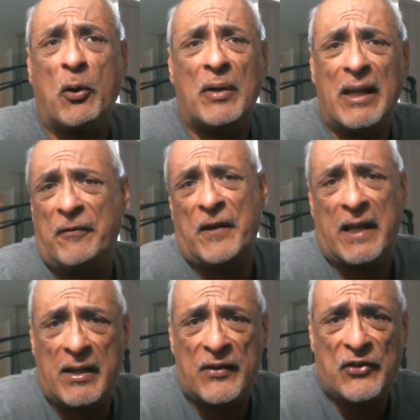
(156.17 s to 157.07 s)

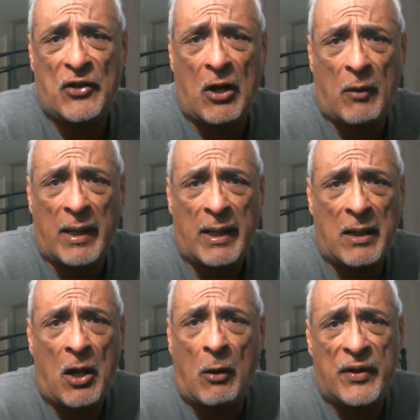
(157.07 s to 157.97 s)
prolific in his
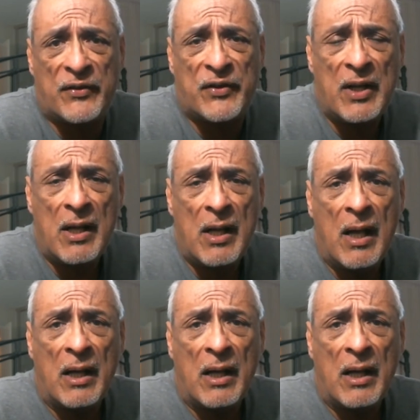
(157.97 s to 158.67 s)
songwriting, along with his